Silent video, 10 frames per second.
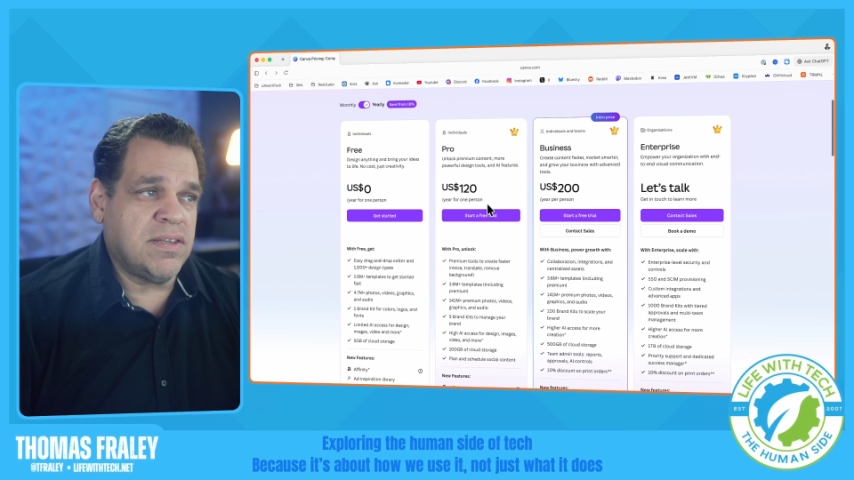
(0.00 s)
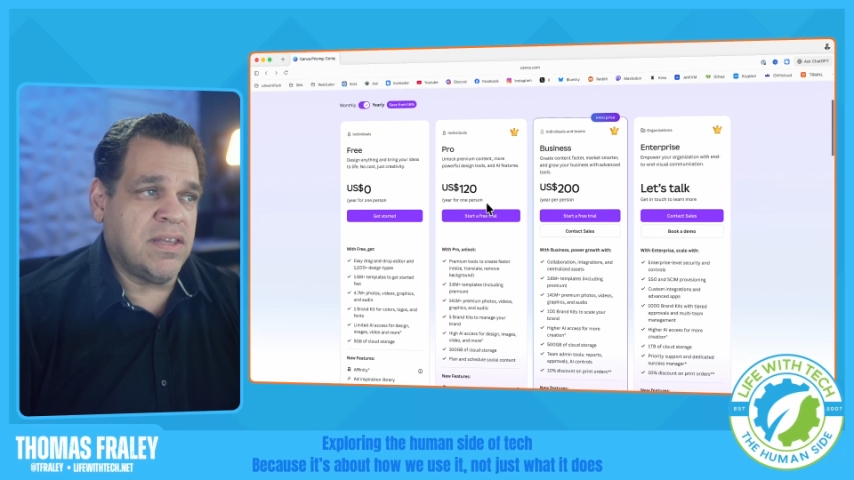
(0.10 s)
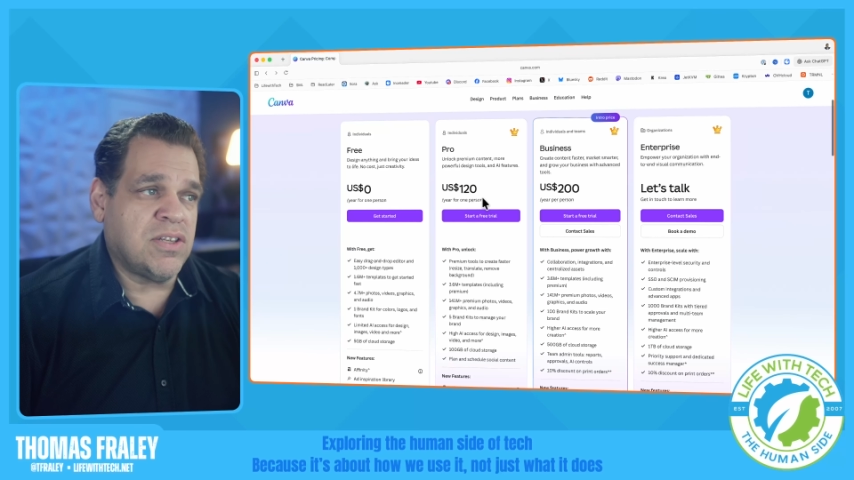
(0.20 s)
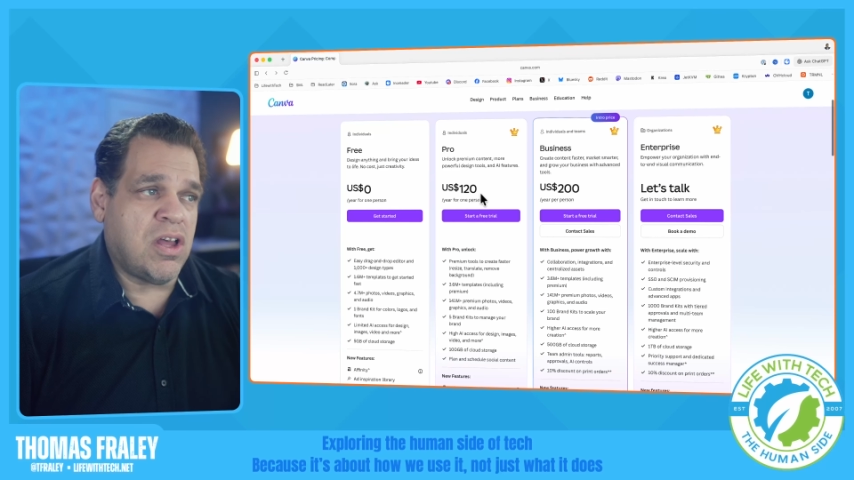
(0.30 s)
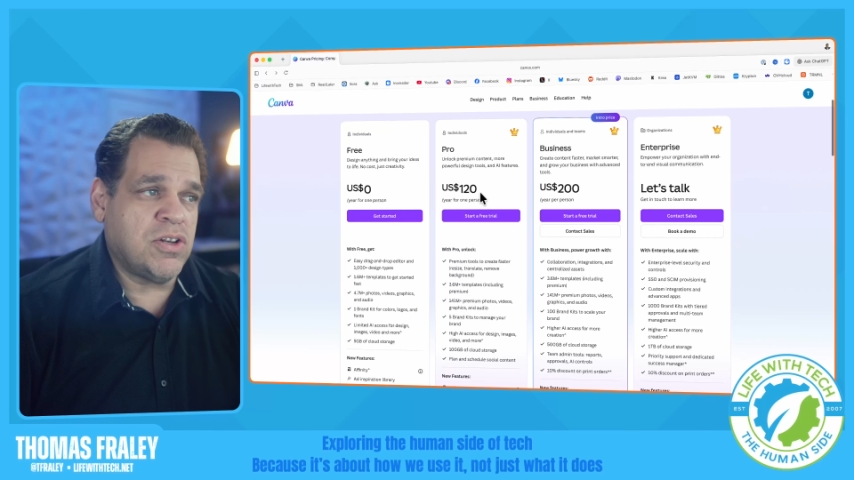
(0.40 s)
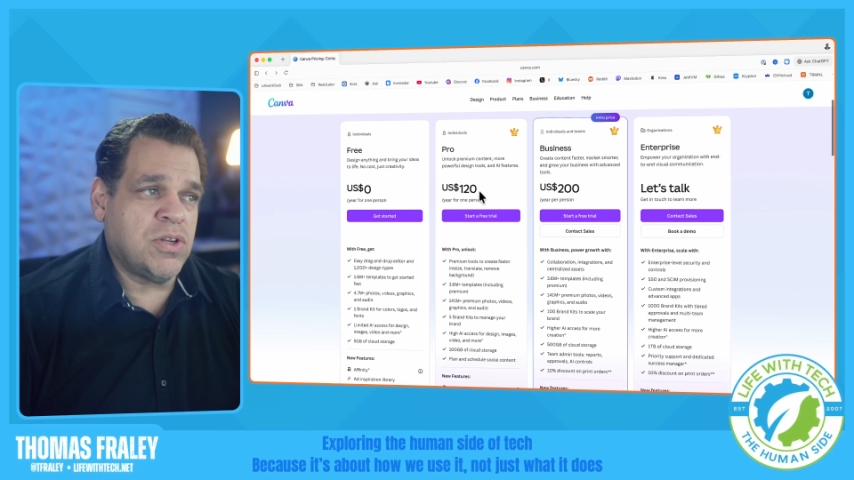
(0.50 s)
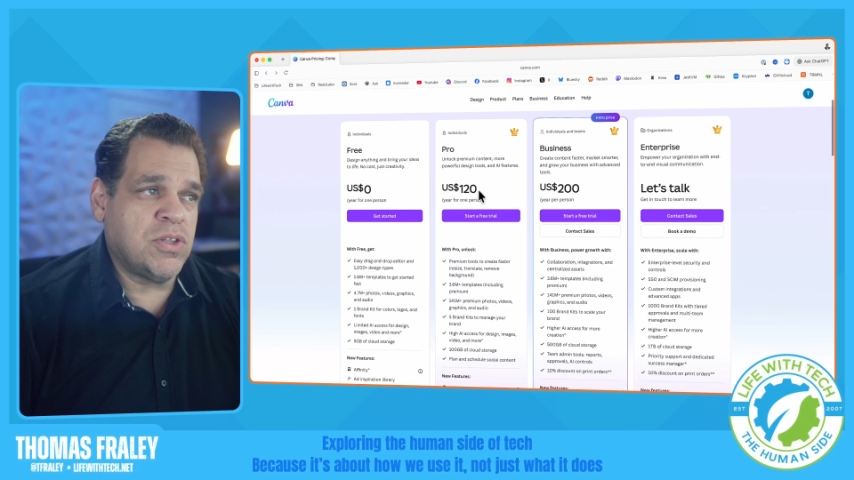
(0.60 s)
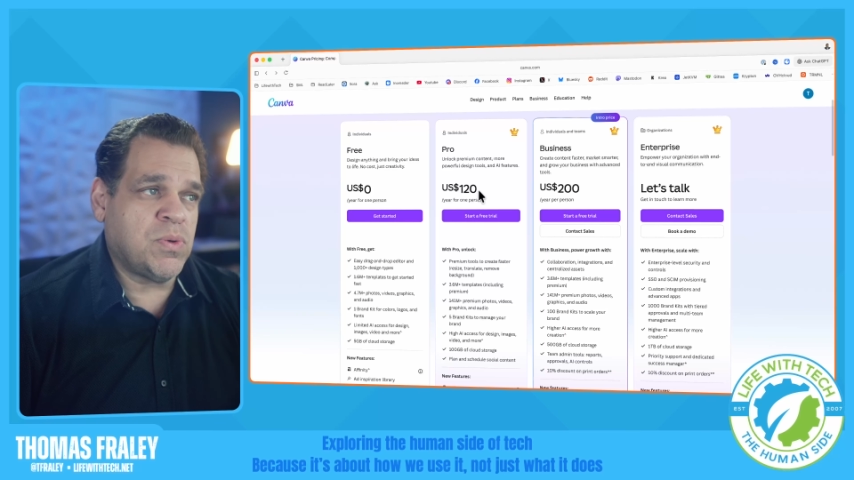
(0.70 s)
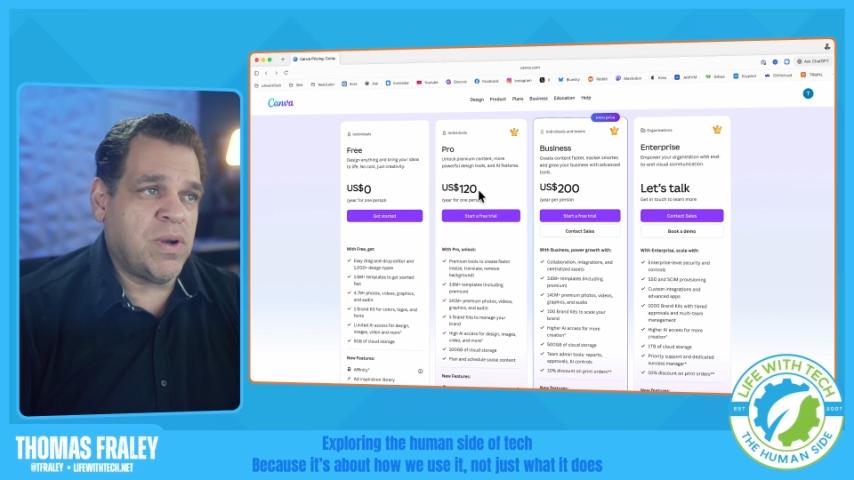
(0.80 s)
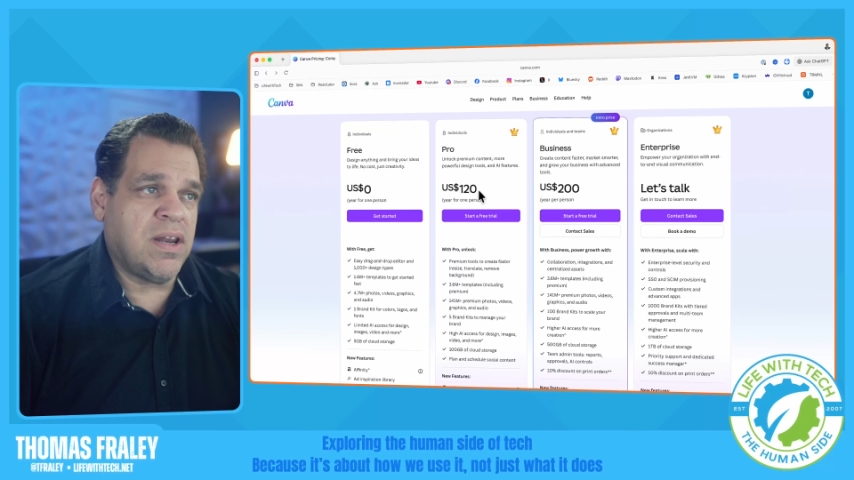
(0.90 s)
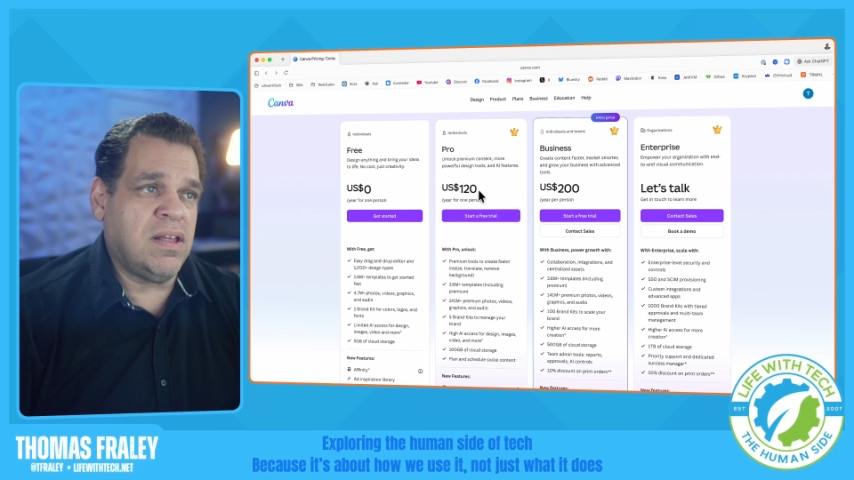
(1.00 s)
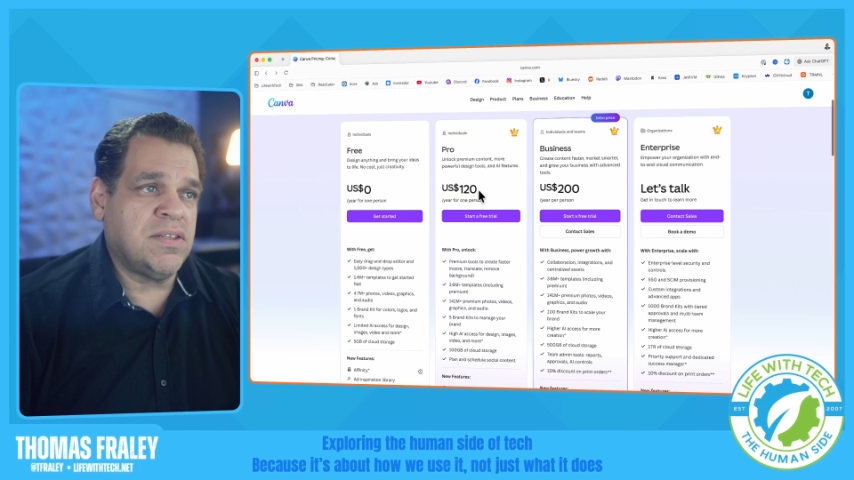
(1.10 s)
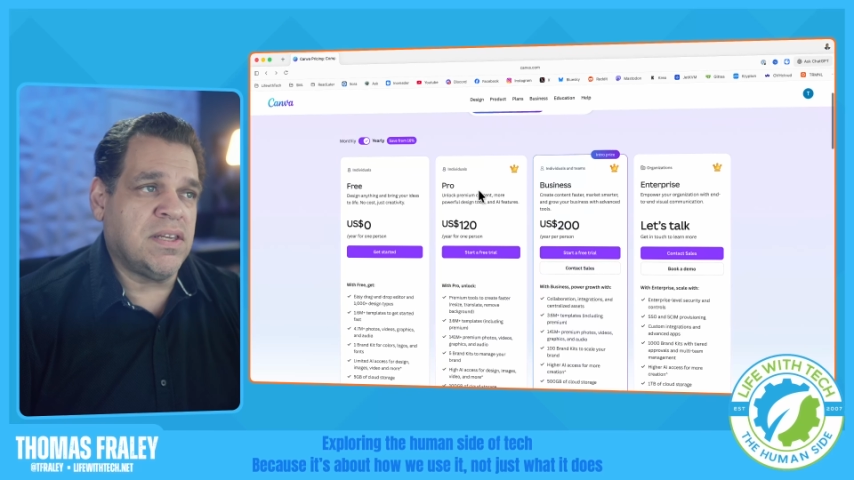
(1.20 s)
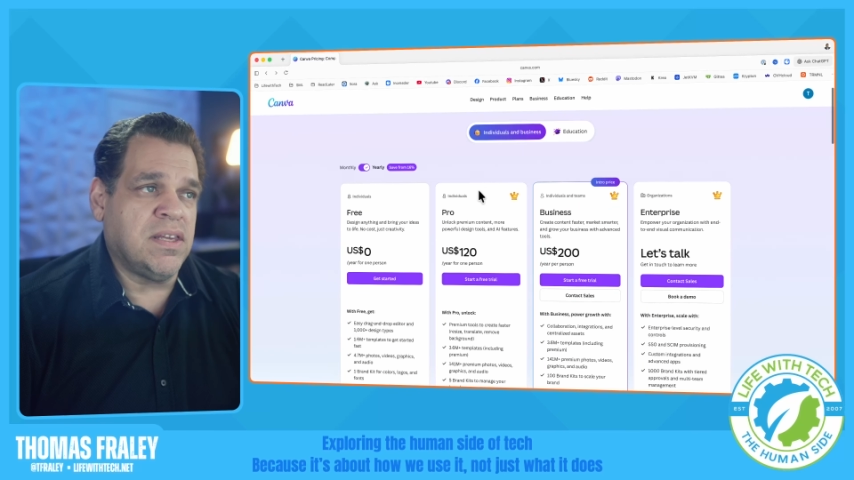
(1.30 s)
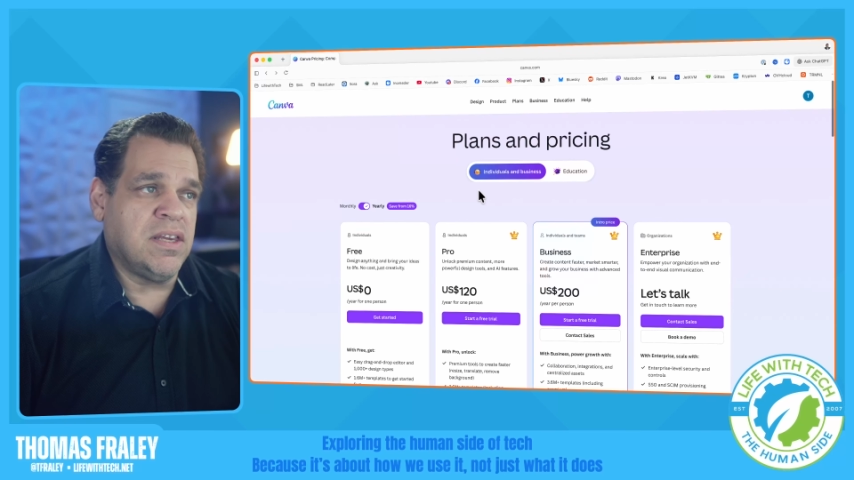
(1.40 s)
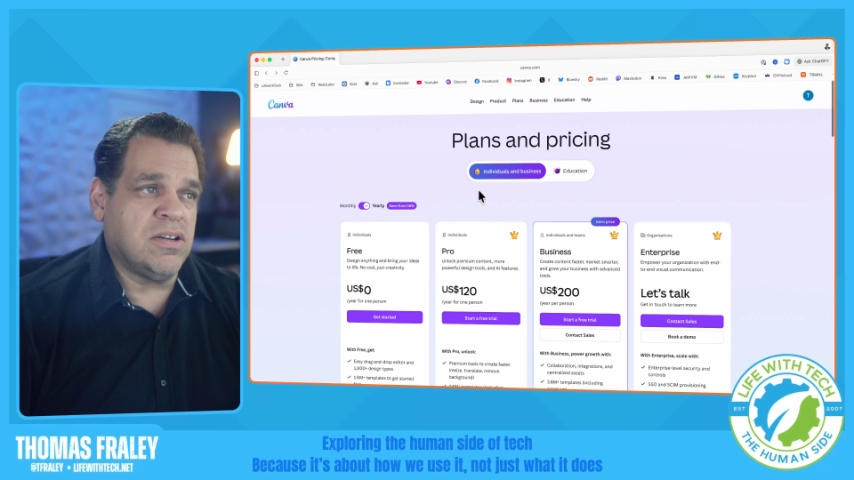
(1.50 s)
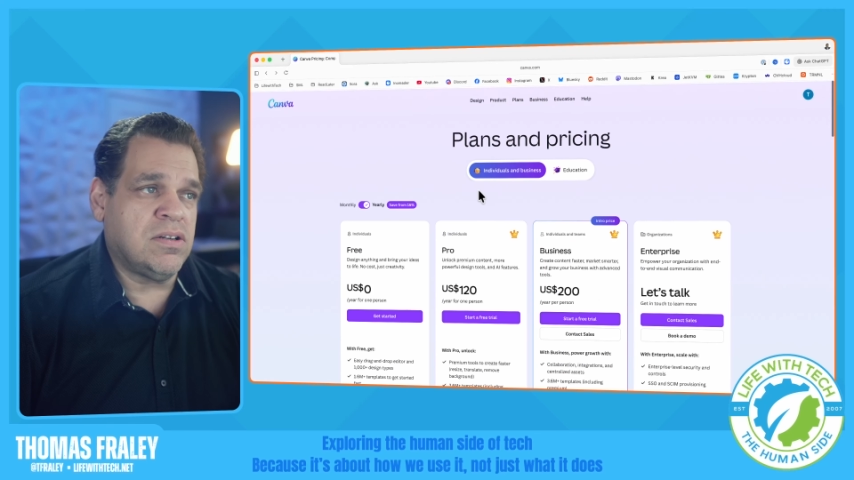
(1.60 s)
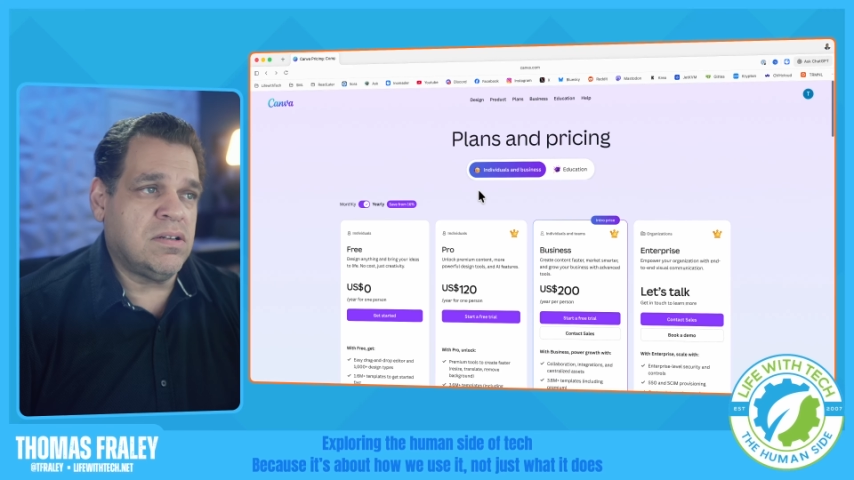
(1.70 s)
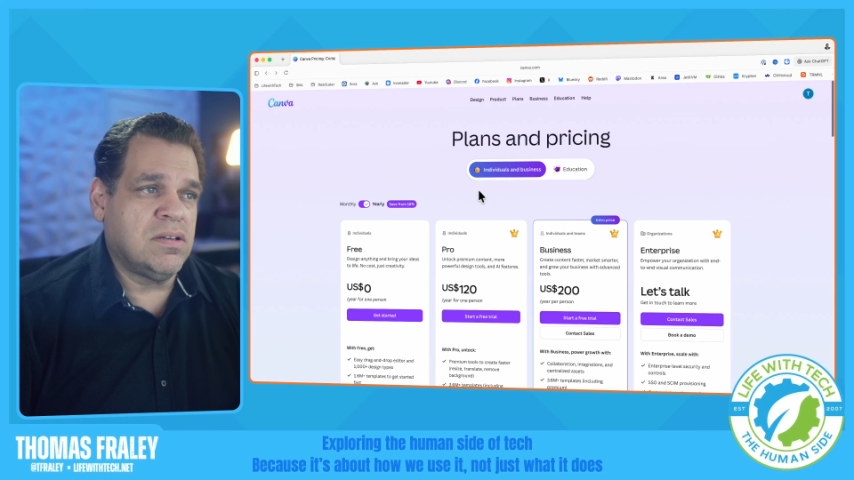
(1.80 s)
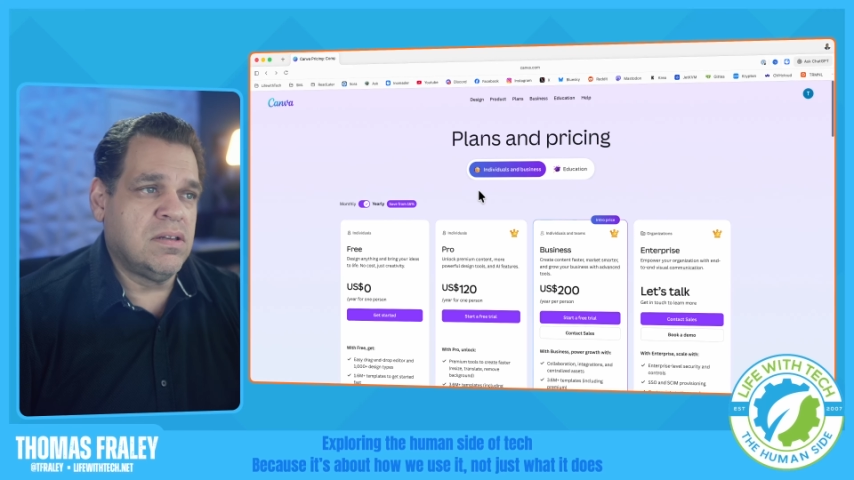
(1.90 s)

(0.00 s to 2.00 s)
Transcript: is $120 a year.